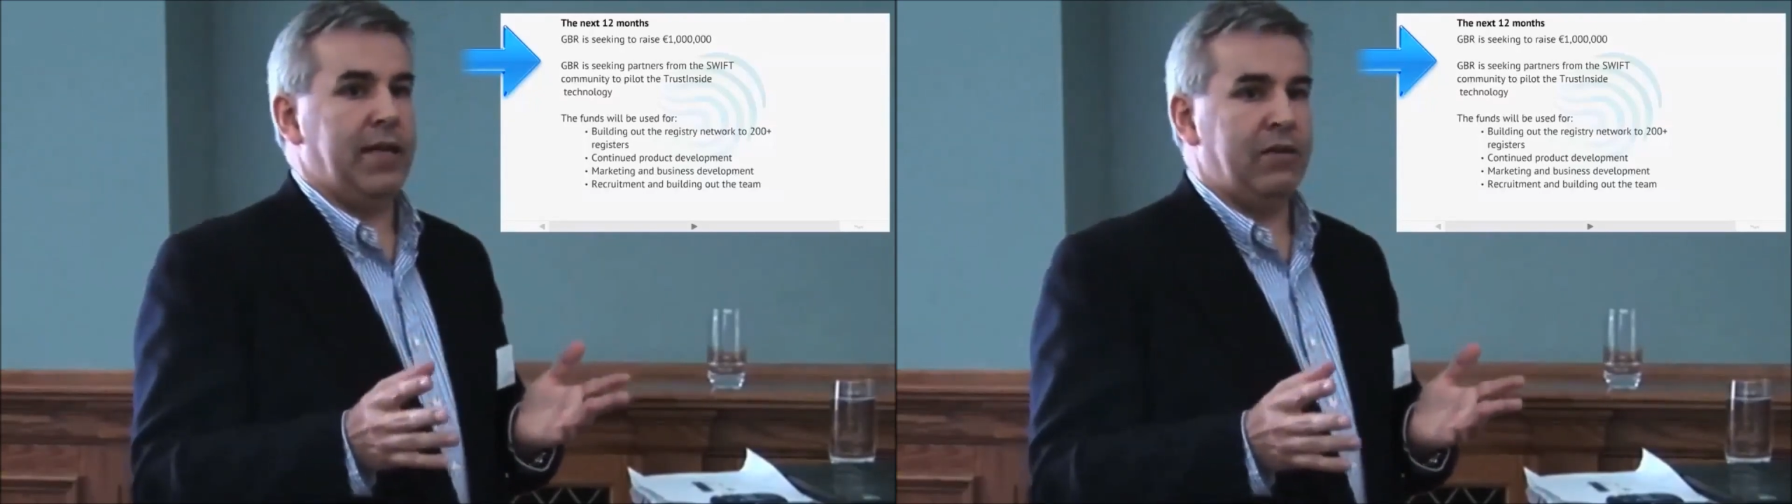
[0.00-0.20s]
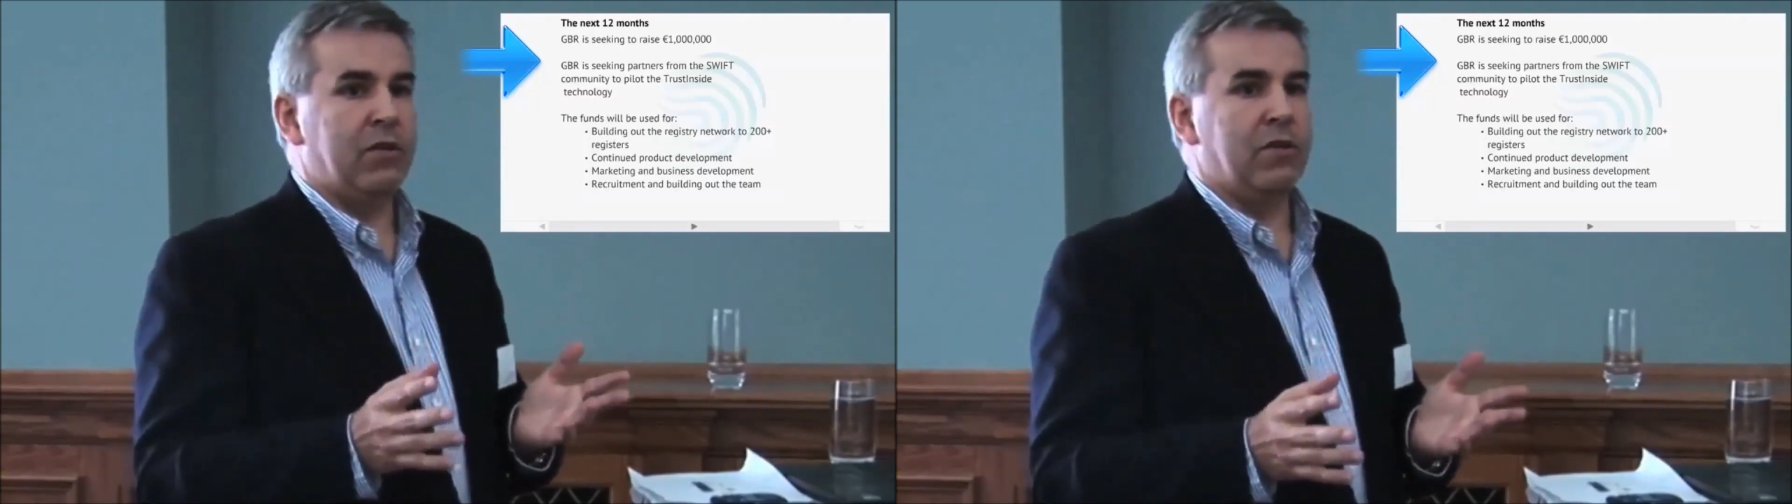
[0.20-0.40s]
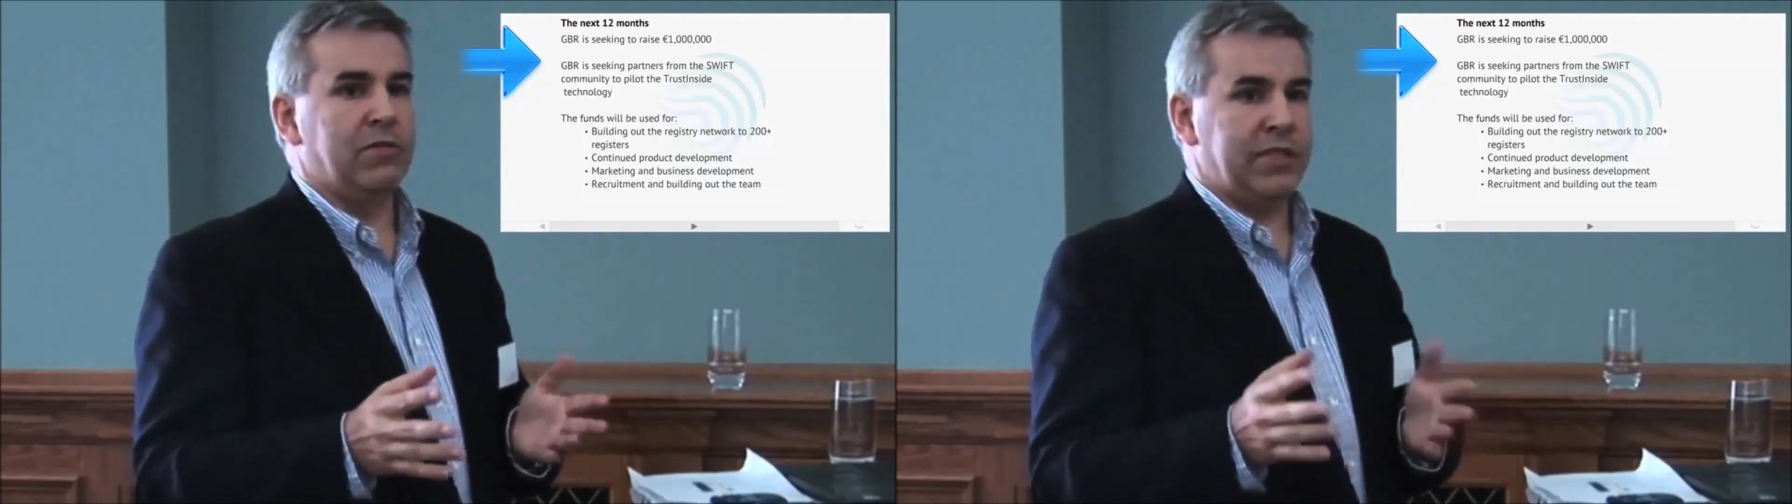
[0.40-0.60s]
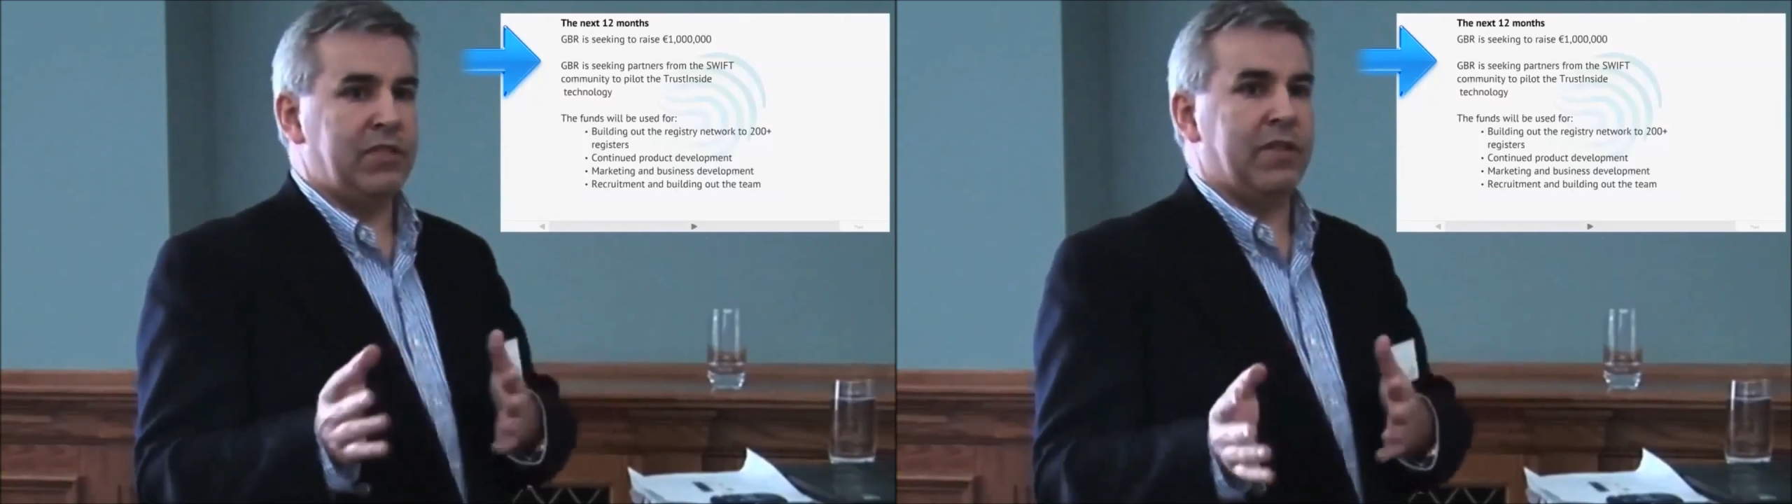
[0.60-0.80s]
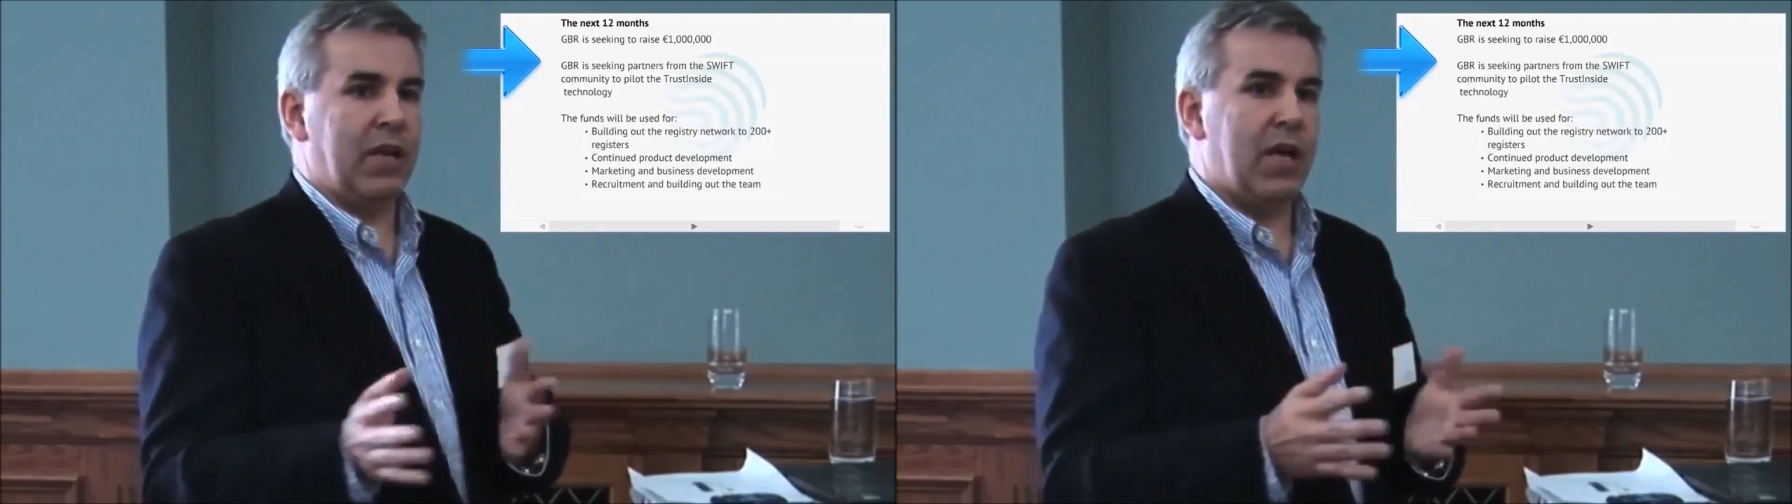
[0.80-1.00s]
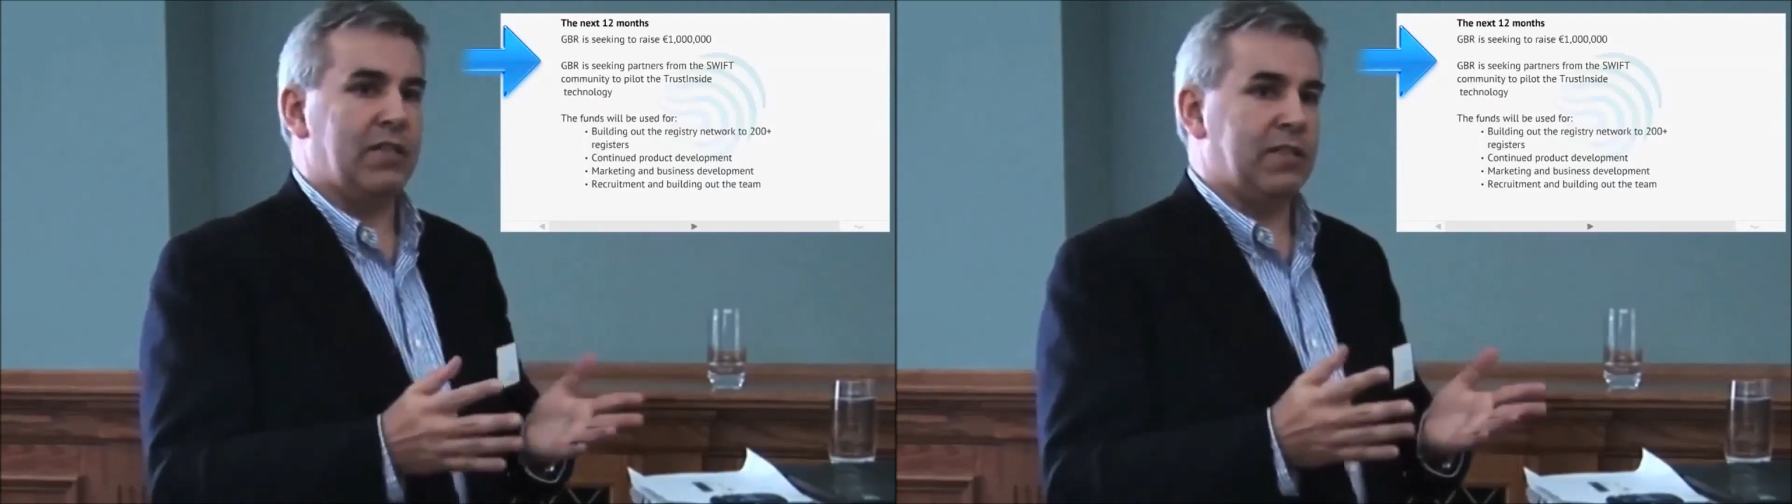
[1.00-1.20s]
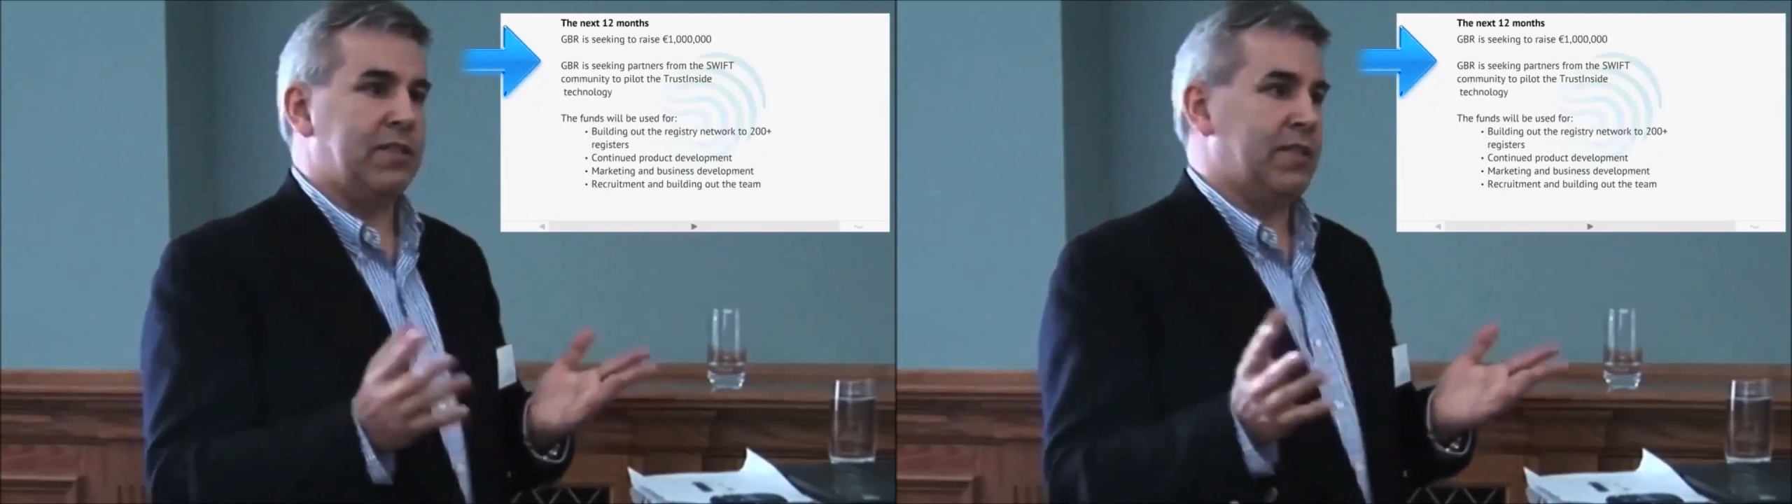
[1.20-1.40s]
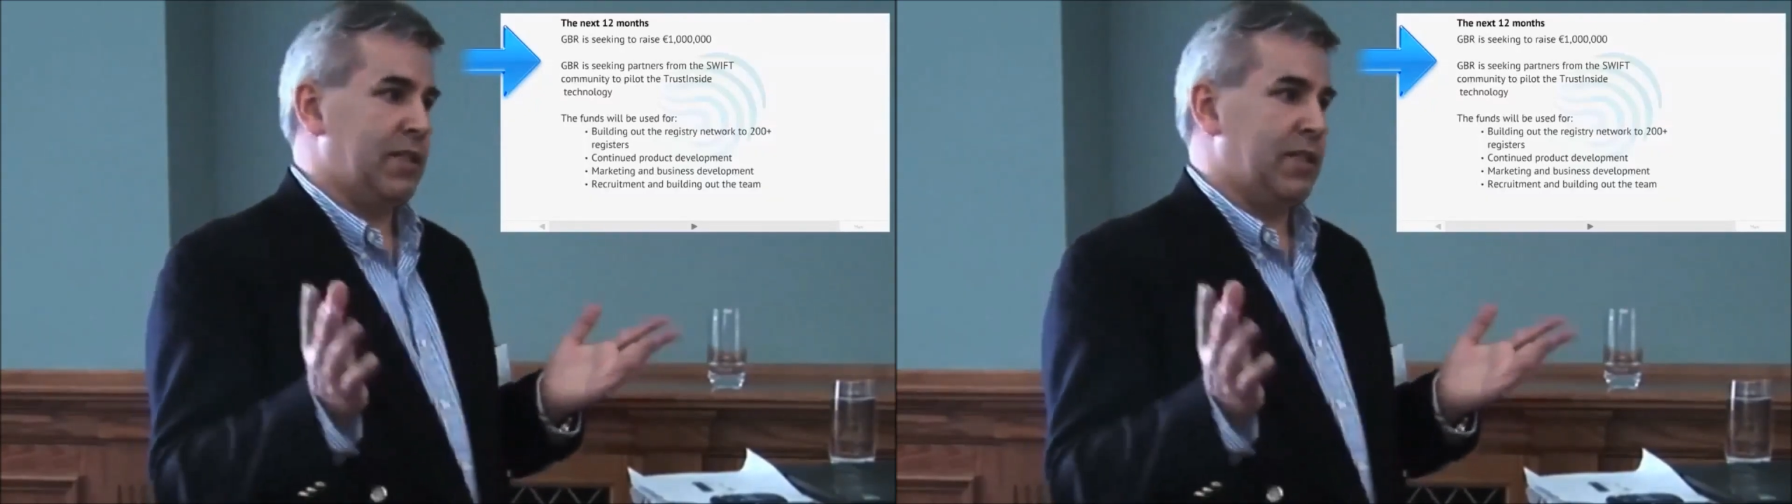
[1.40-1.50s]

inroads into the losses